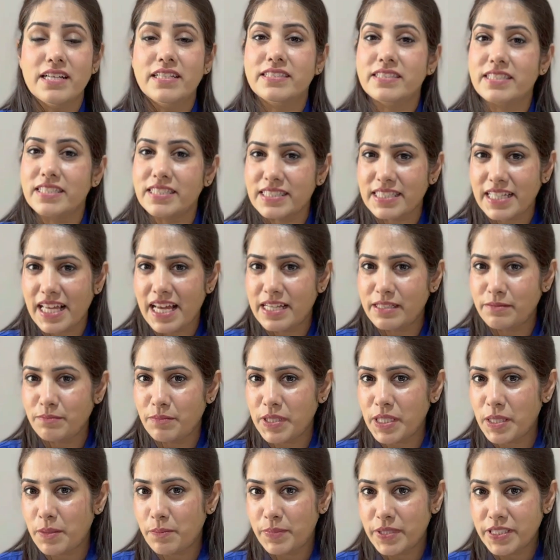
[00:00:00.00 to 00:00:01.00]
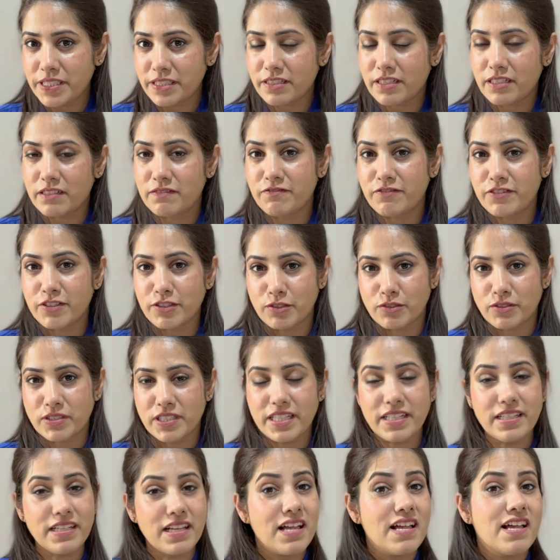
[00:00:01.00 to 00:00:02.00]
This can be a bit
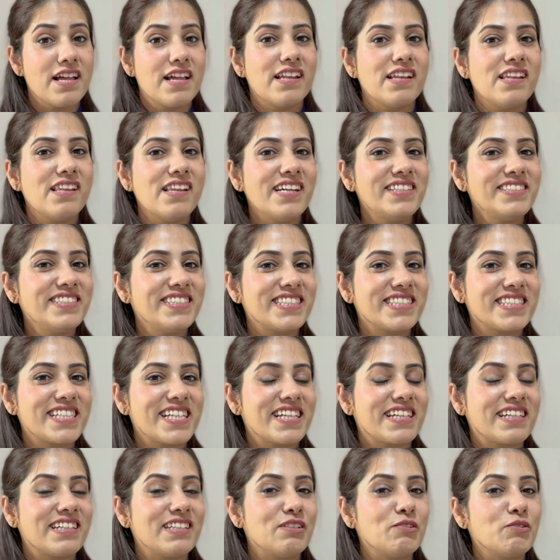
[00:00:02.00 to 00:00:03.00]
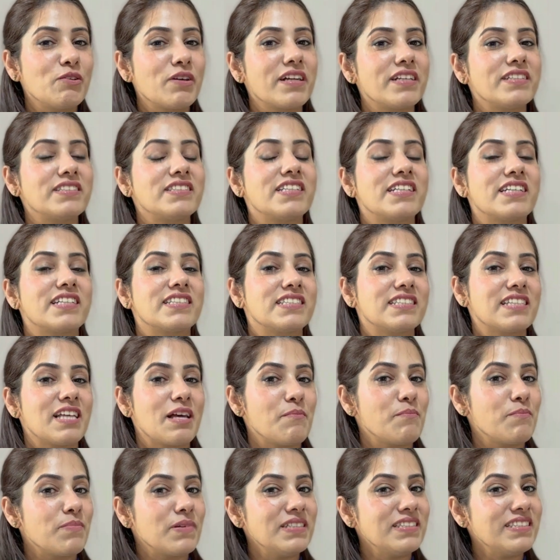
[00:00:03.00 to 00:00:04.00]
confusing. Let's take a look at the
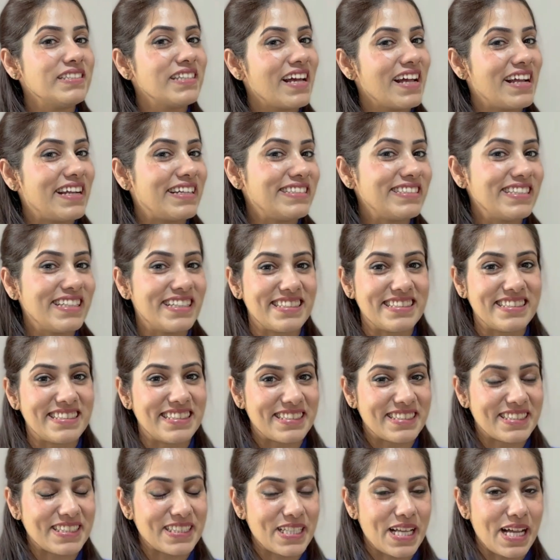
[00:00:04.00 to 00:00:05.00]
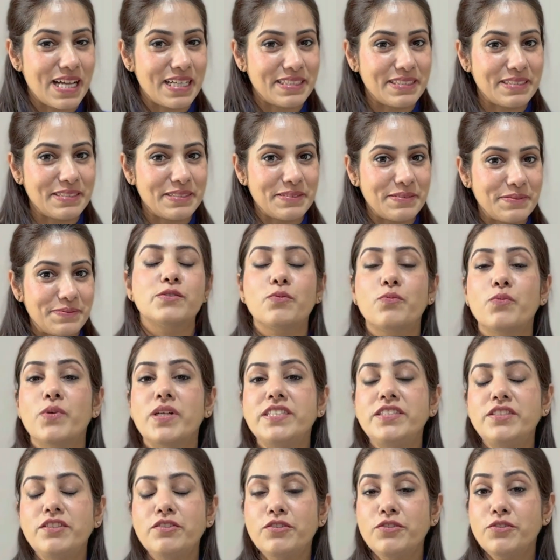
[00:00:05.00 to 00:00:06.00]
examples and understand. So
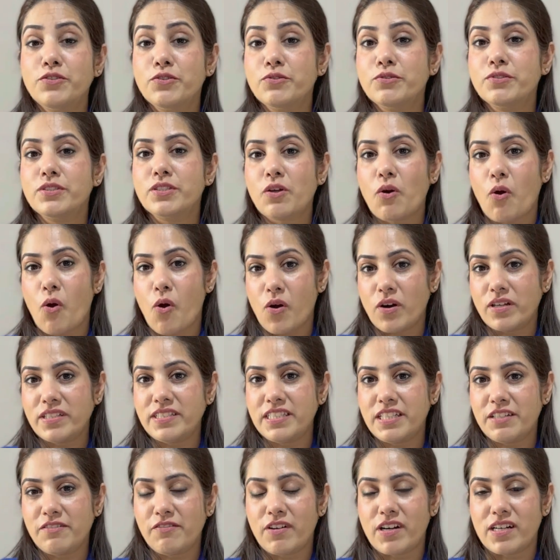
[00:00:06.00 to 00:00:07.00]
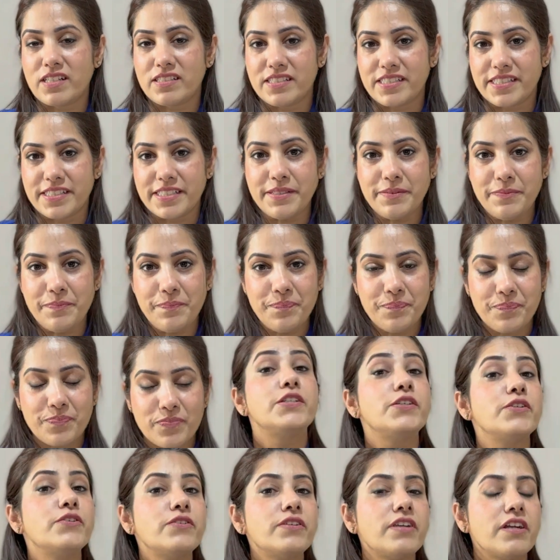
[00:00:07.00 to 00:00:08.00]
when you use on Diwali,
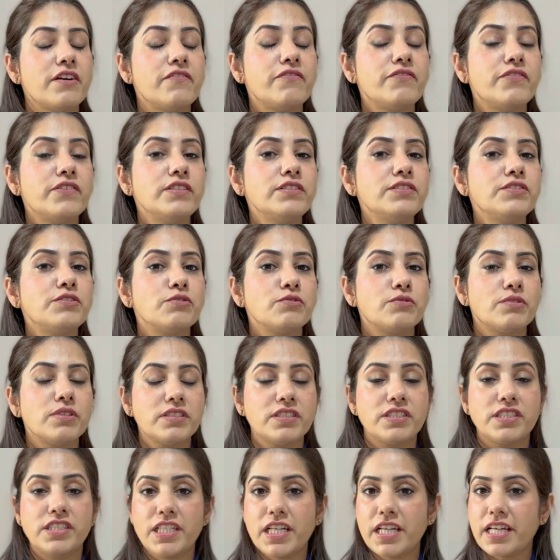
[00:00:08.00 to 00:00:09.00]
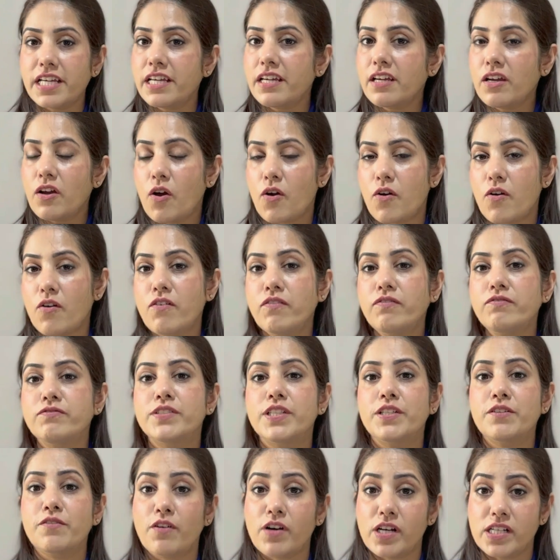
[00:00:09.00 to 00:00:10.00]
you refer to the day of
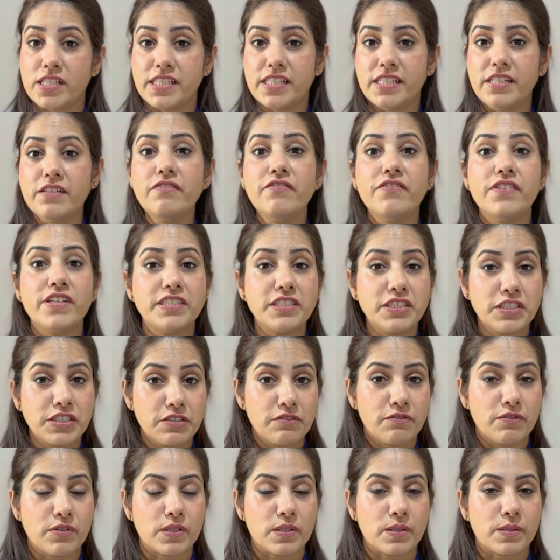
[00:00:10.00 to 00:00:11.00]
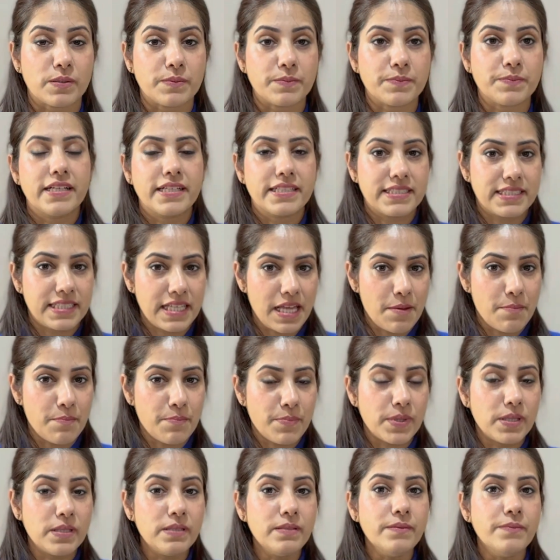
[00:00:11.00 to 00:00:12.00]
Diwali festival.
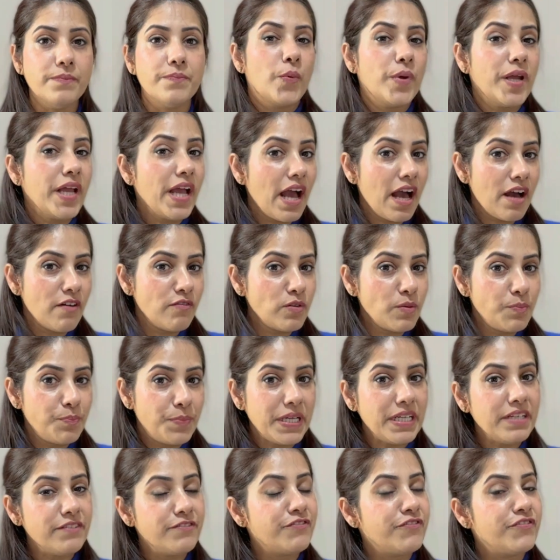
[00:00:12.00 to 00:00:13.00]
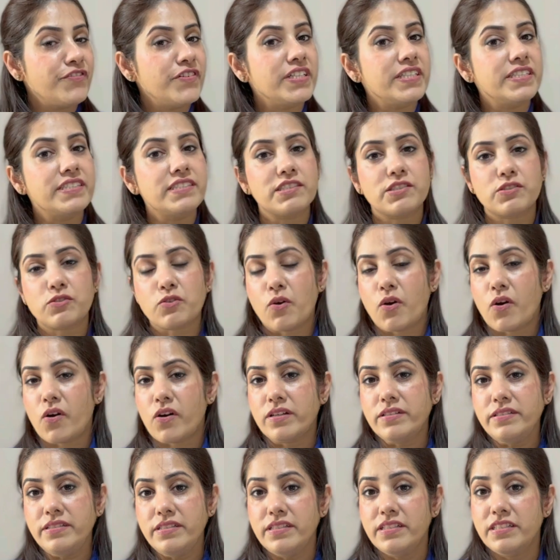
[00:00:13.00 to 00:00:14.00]
Example, we have a big feast
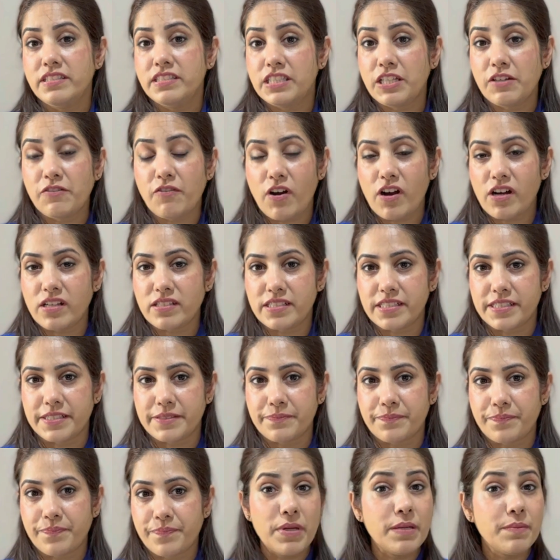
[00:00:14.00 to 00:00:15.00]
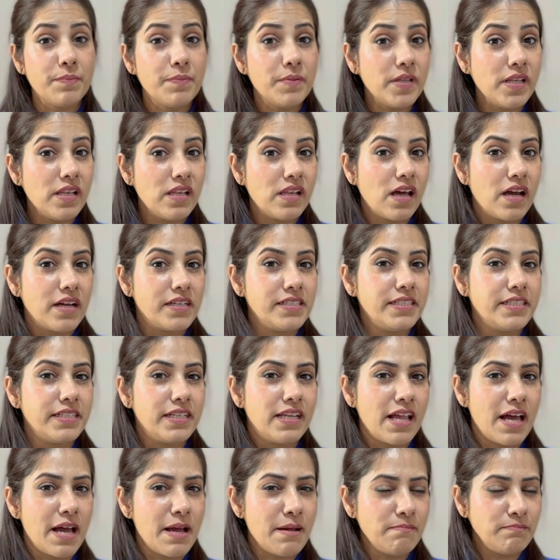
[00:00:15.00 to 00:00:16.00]
on Diwali. People light
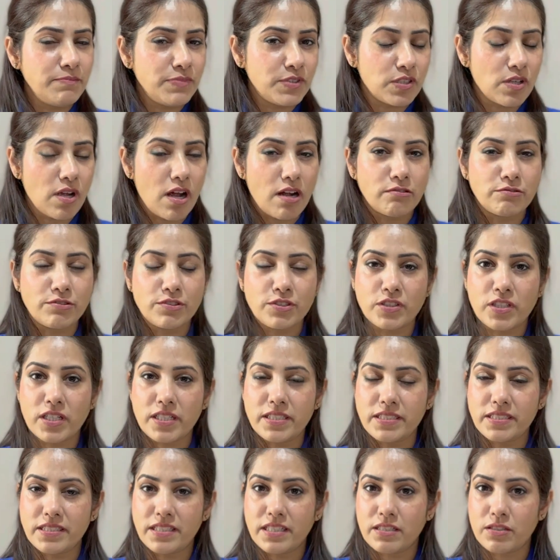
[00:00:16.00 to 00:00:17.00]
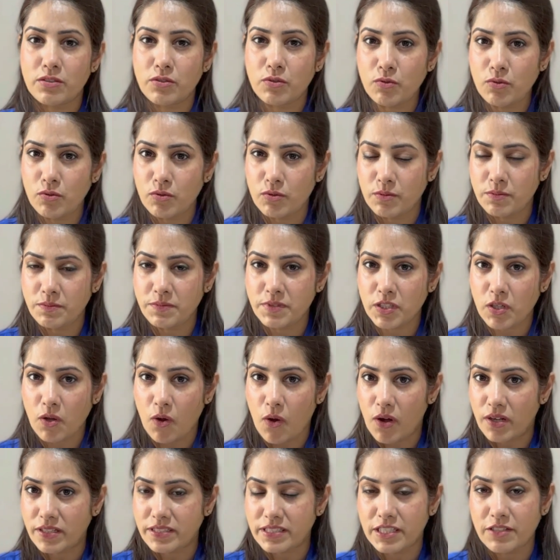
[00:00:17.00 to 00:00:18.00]
lamps outside their homes
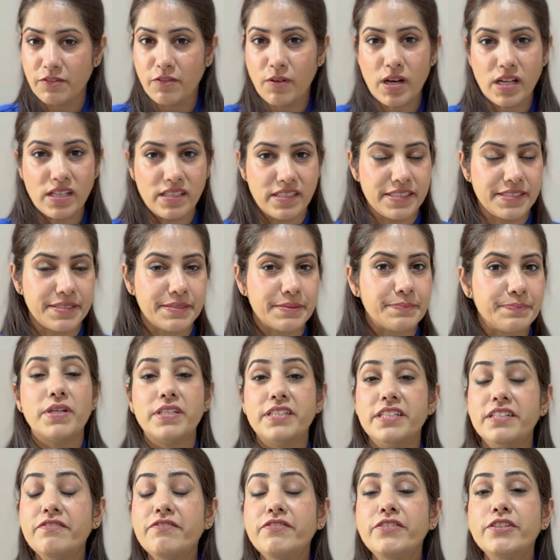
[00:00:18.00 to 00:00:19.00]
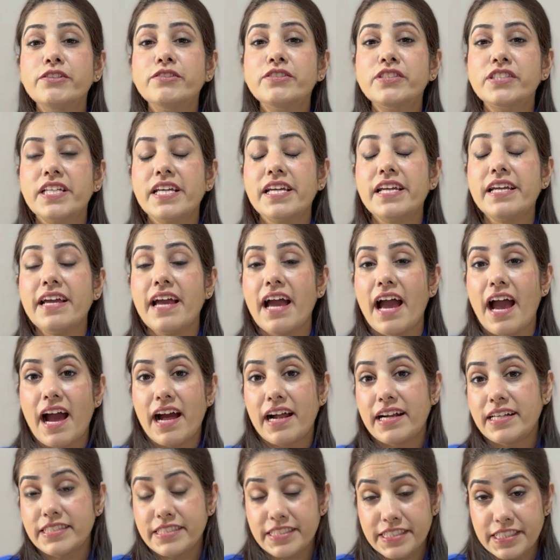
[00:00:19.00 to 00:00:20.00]
on Diwali. But if you say
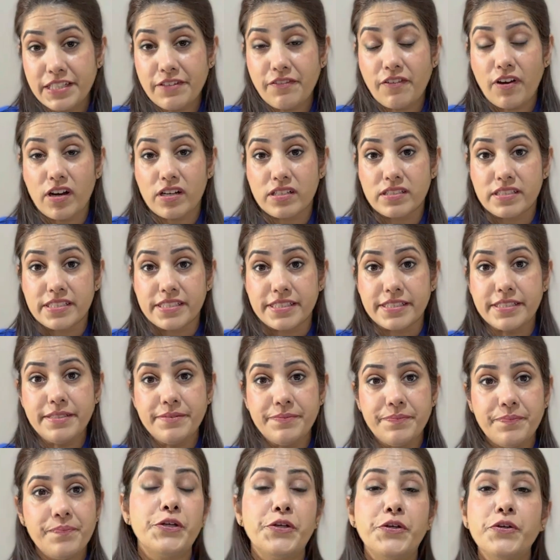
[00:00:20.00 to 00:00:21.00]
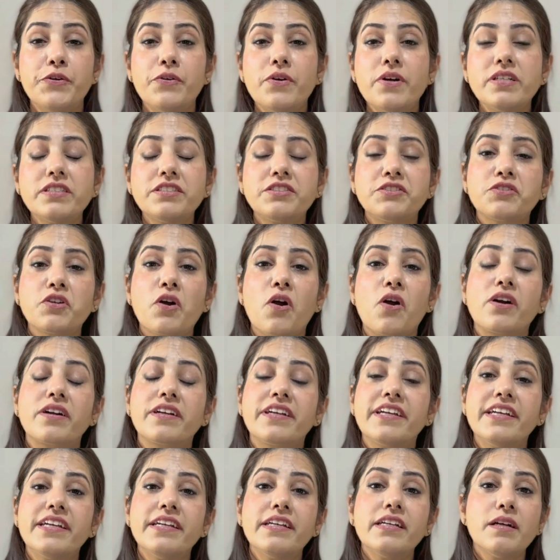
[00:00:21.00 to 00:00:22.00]
at Diwali, you are
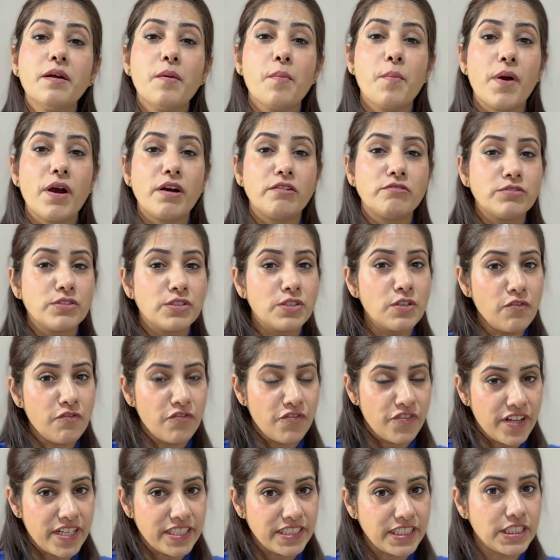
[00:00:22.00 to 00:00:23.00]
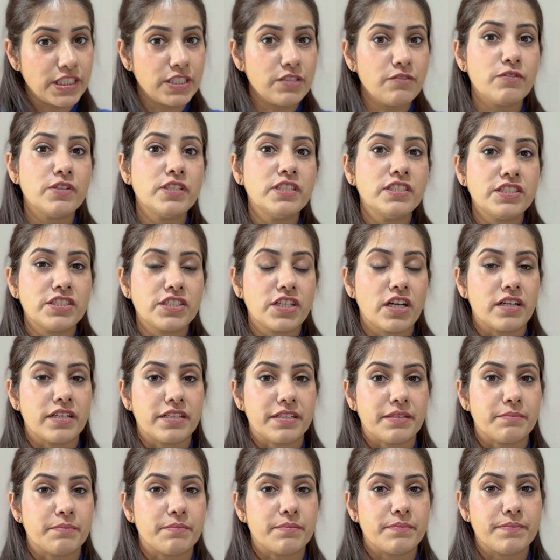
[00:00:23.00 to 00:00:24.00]
talking about the festival
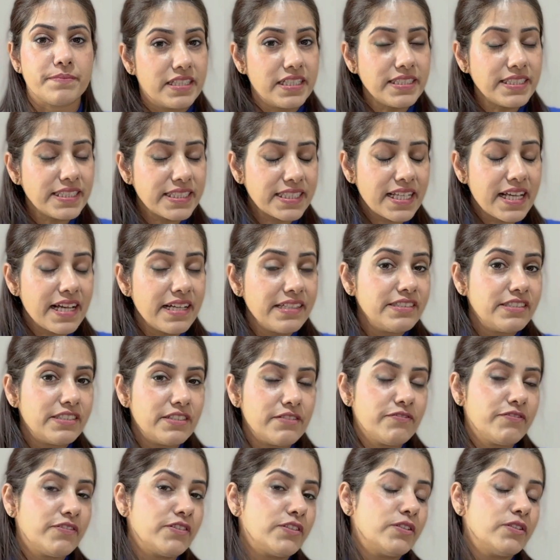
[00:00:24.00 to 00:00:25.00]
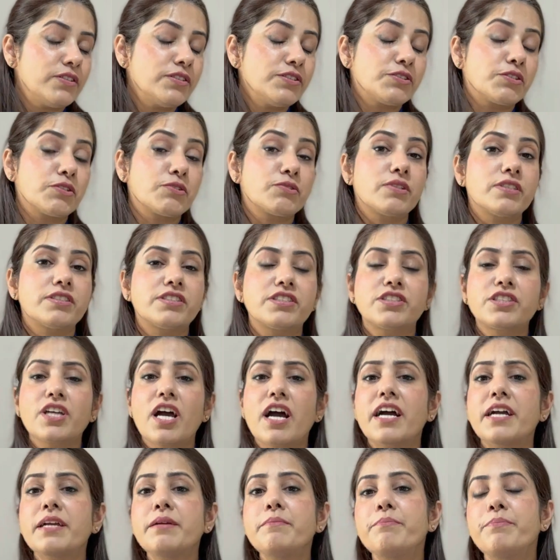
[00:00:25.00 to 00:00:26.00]
time. This can refer to the
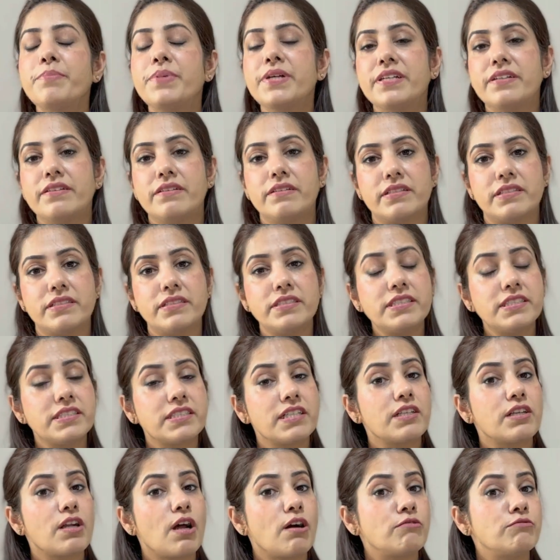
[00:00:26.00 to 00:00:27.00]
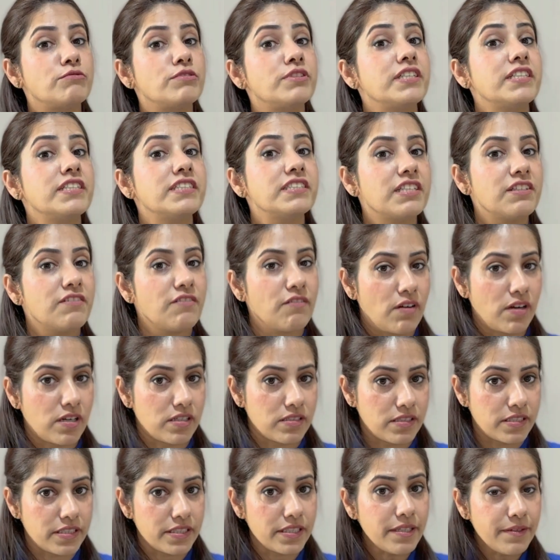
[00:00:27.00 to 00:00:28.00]
time period surrounding
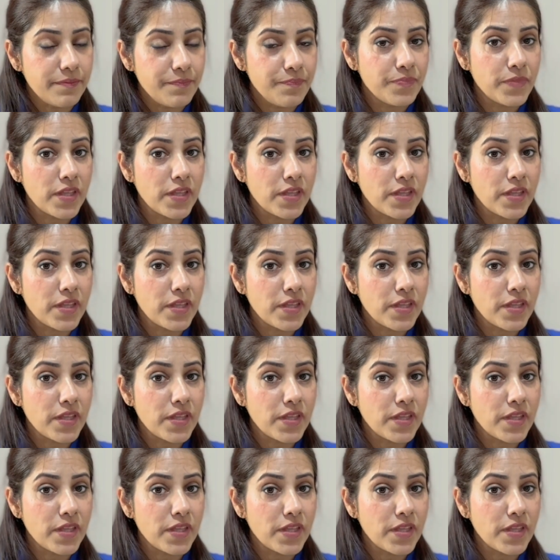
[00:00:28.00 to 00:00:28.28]
Diwali,